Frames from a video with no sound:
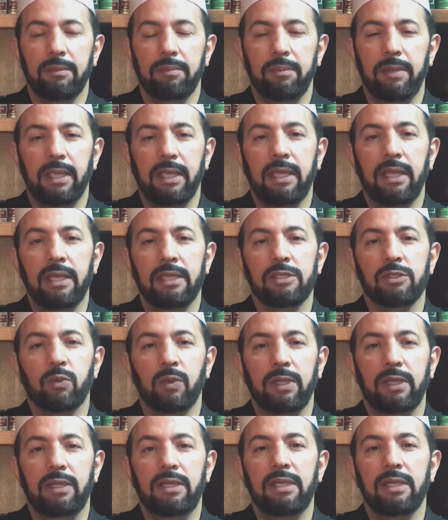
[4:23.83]
begins
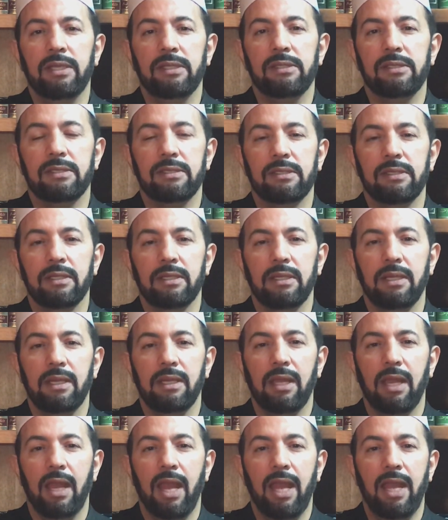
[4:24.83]
with this
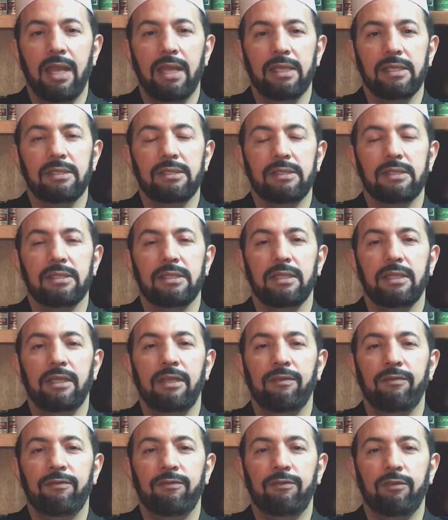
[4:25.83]
as
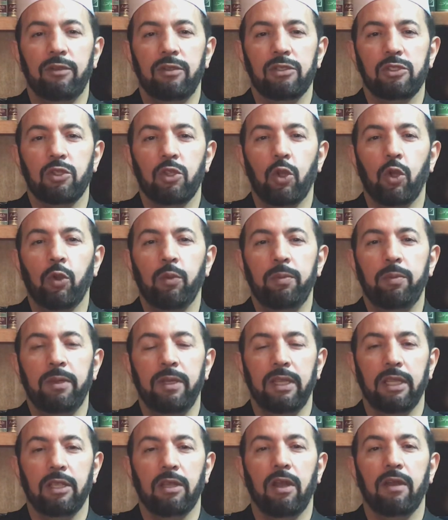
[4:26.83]
the first
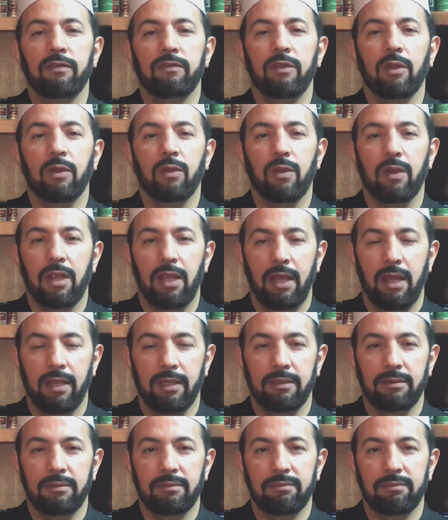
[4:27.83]
opening of the Quran,